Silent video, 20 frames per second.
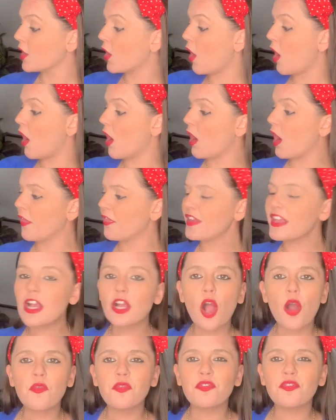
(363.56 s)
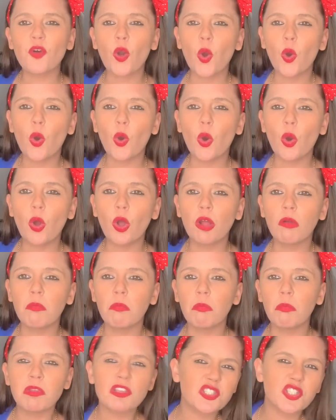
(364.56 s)
I got 4.
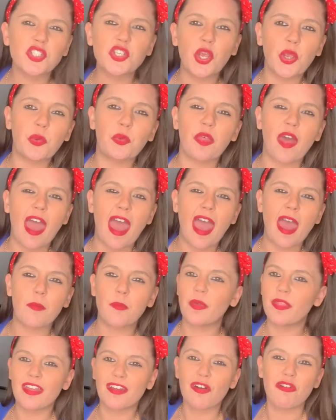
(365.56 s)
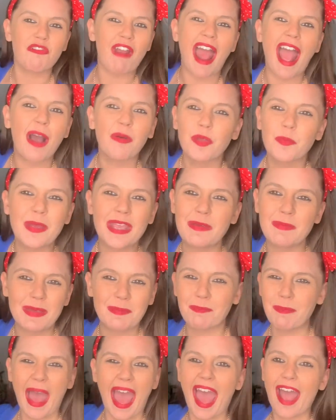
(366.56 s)
There's 2 there, but they're around. They'll be in my
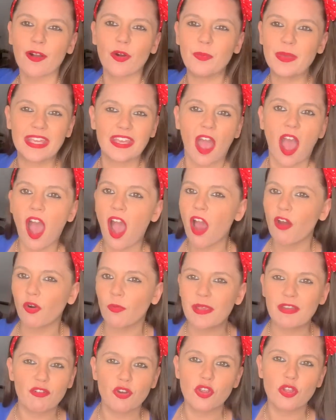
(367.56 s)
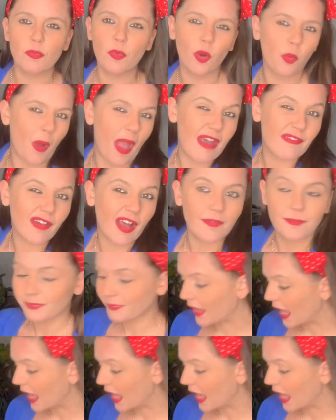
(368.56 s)
bag or my car or my room or whatever.